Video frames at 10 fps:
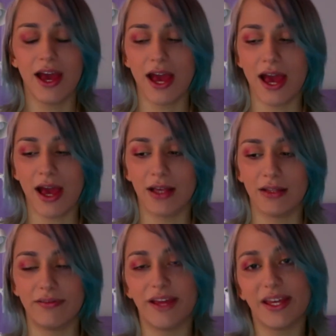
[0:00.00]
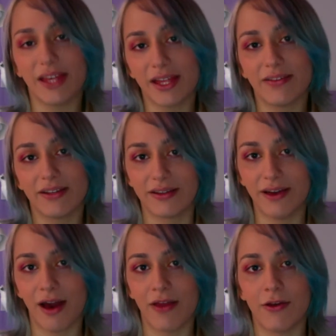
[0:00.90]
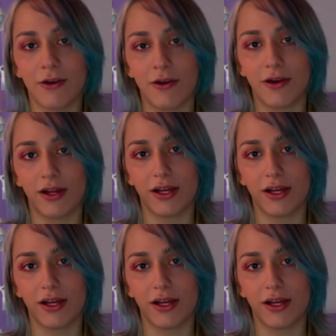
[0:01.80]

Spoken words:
and they can gather